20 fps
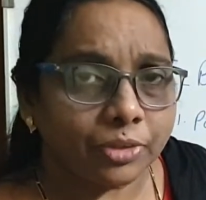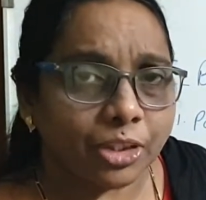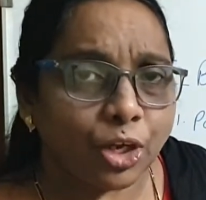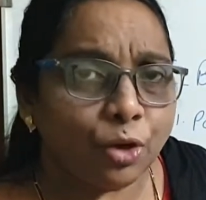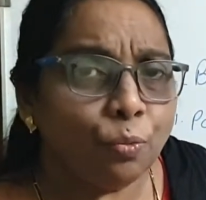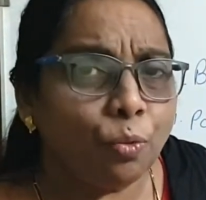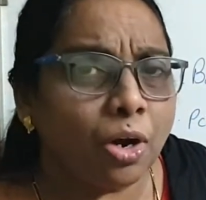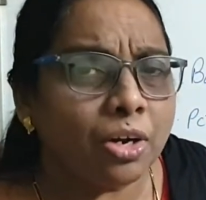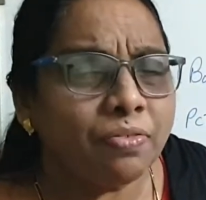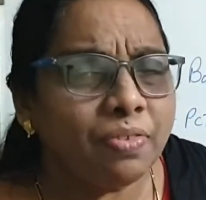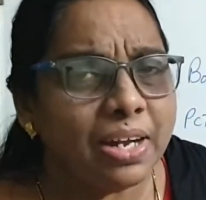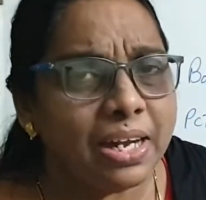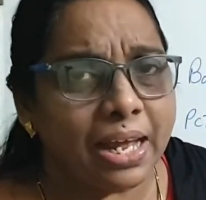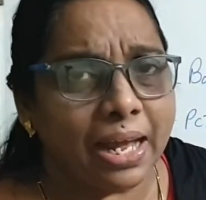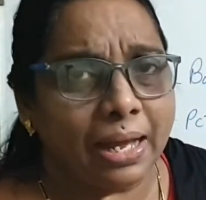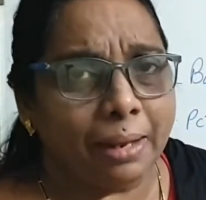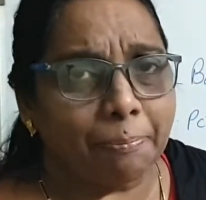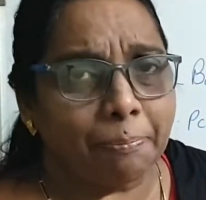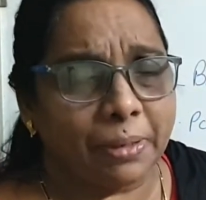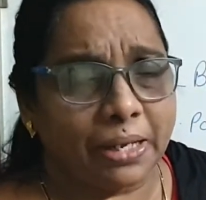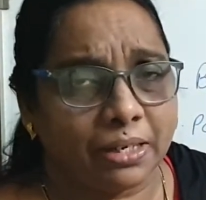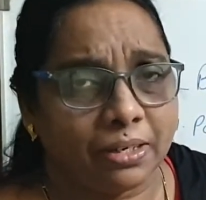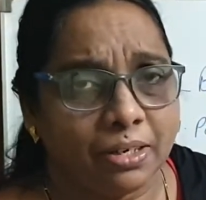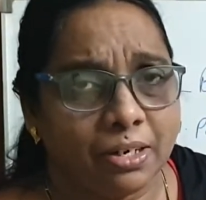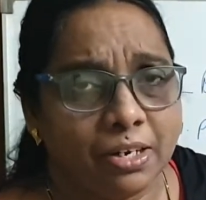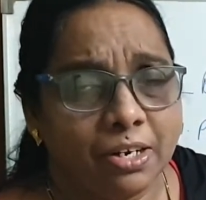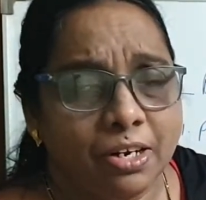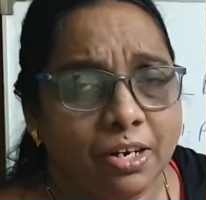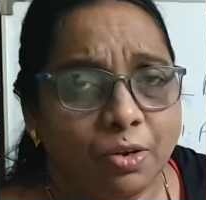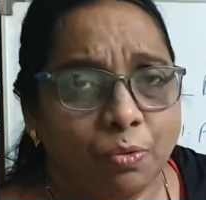what will happen?
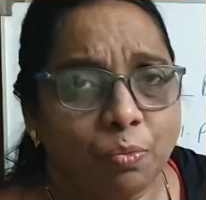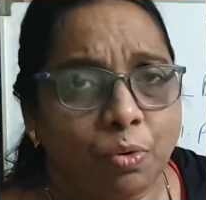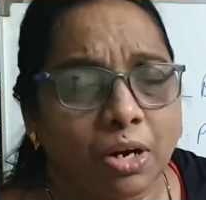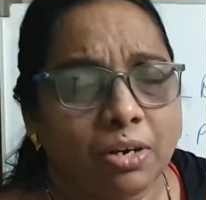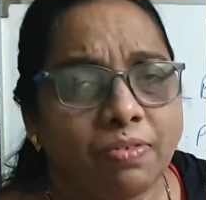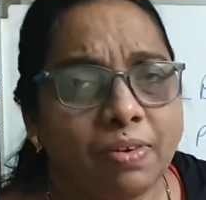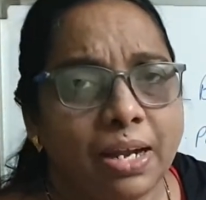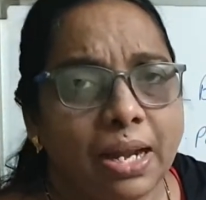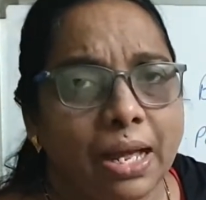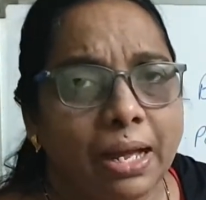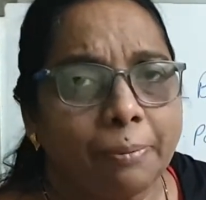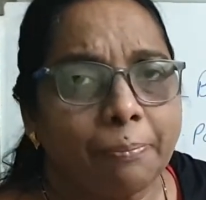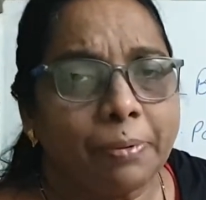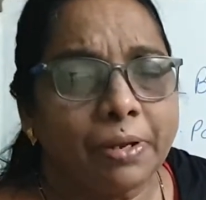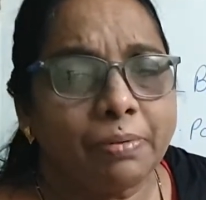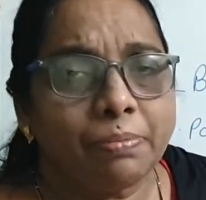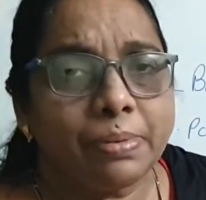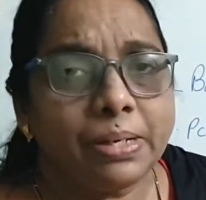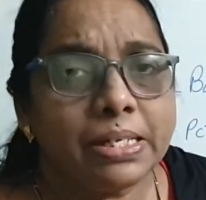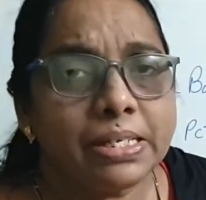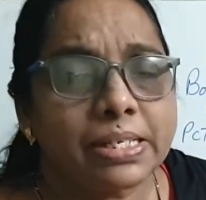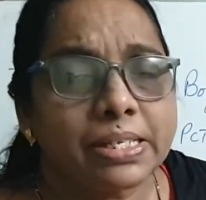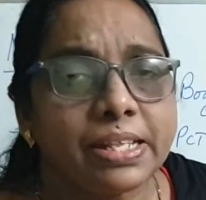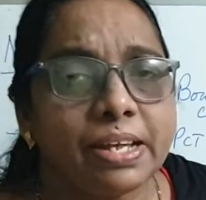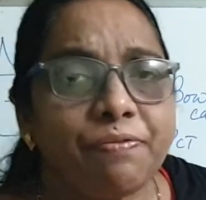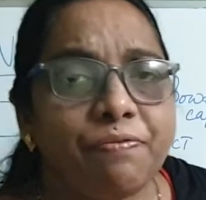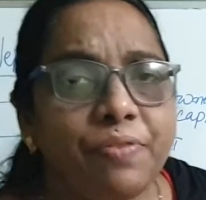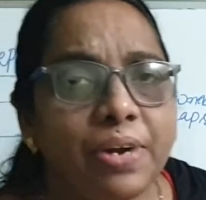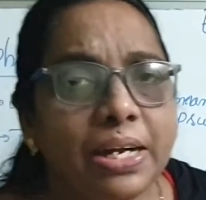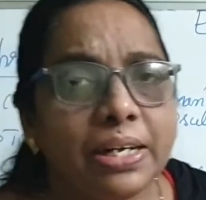What will happen means they
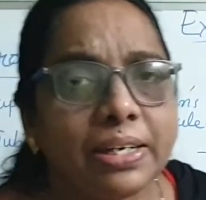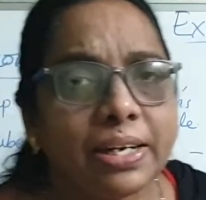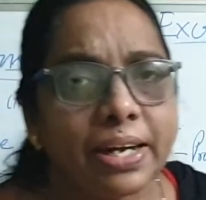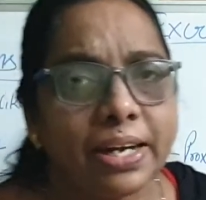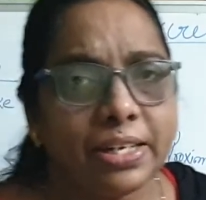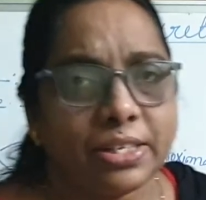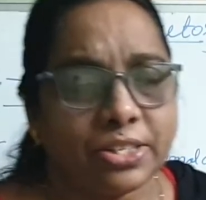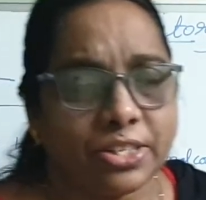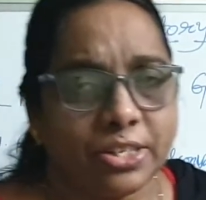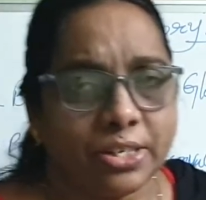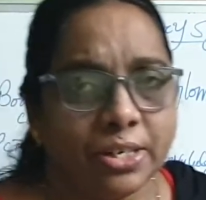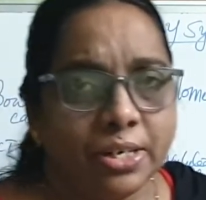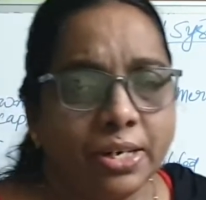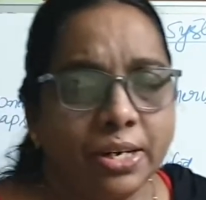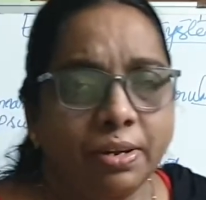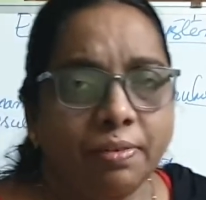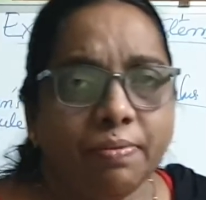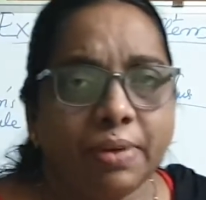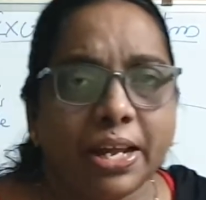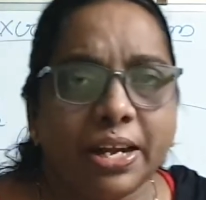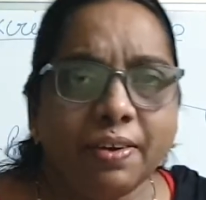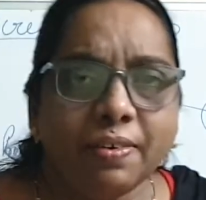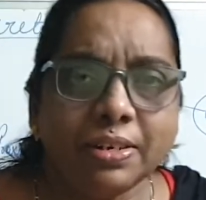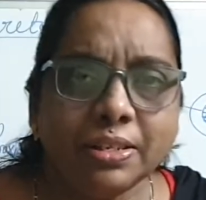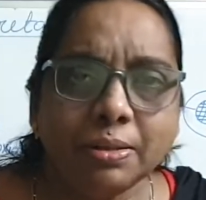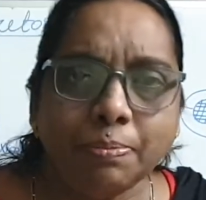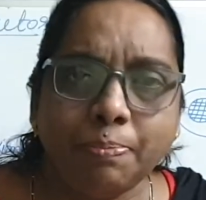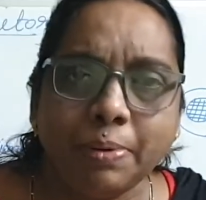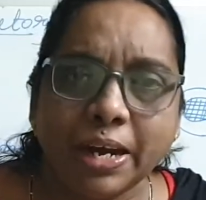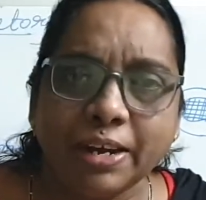filtrate. Whenever
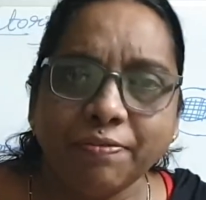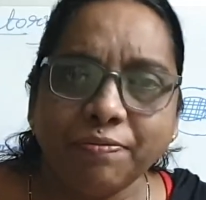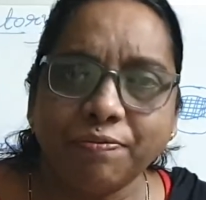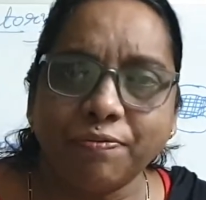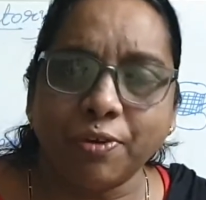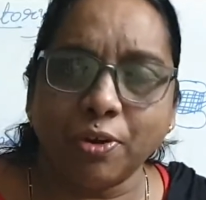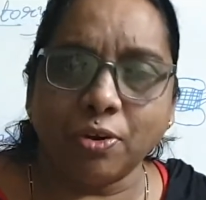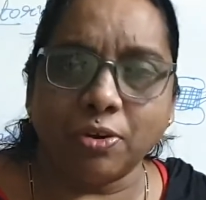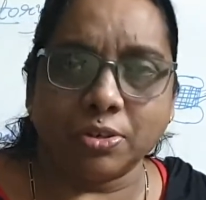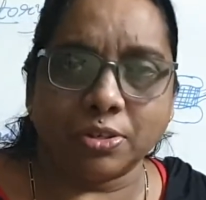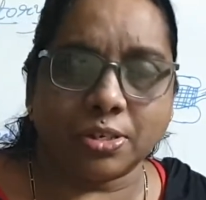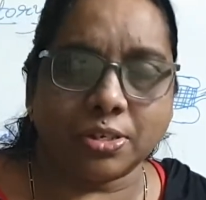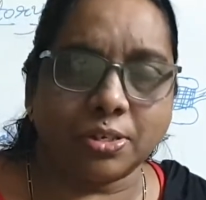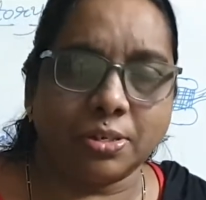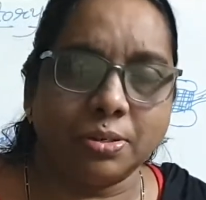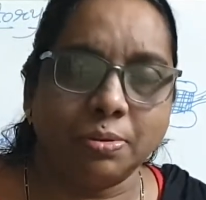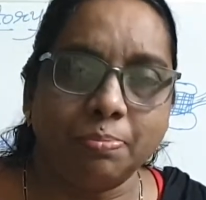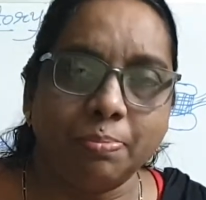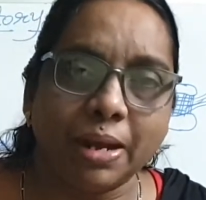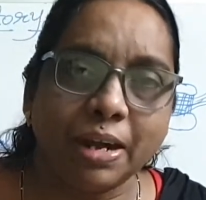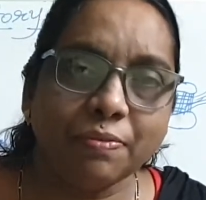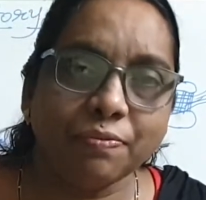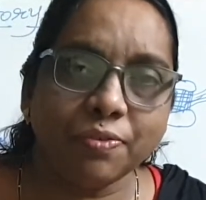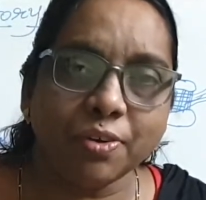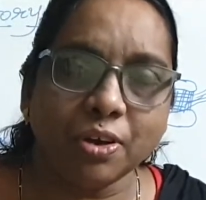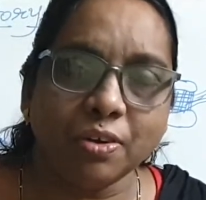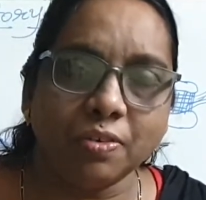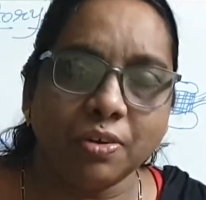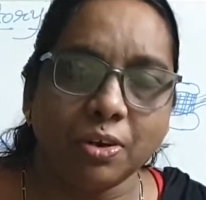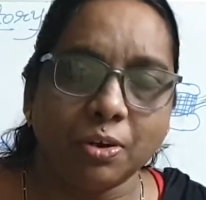the blood flow
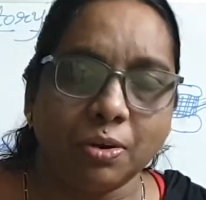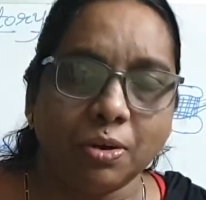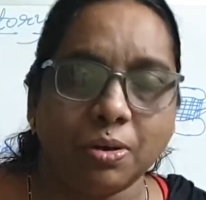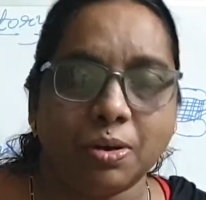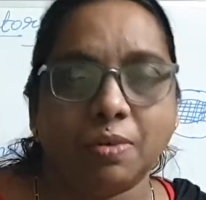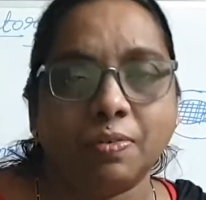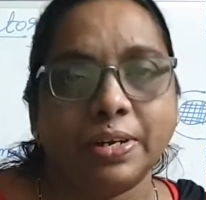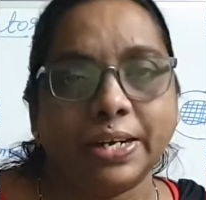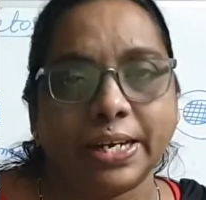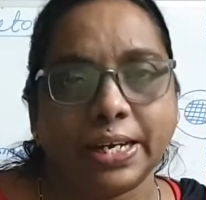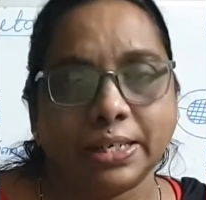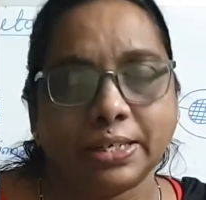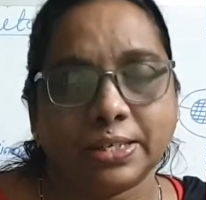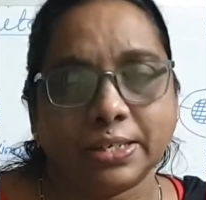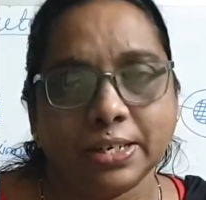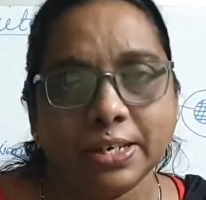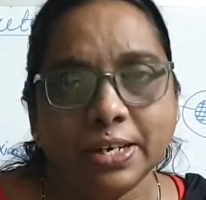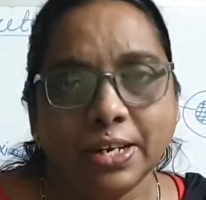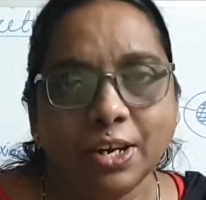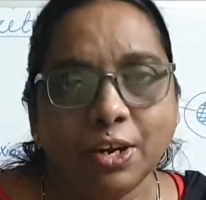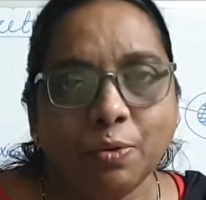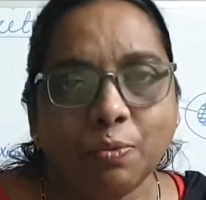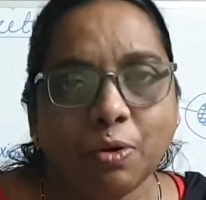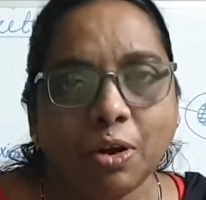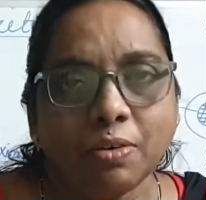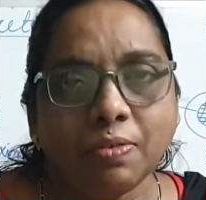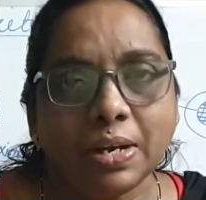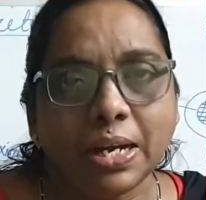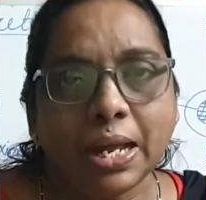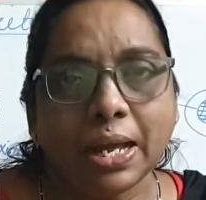over it, what
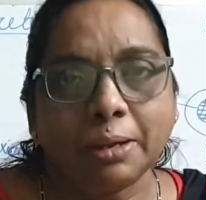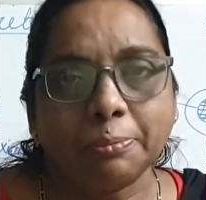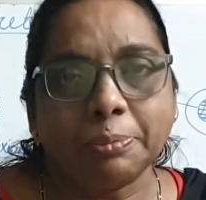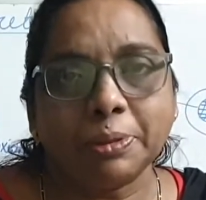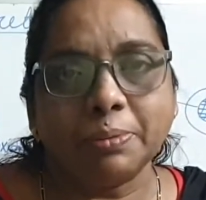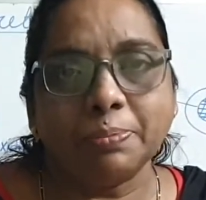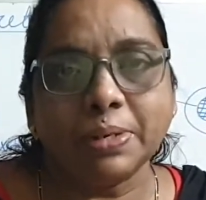will happen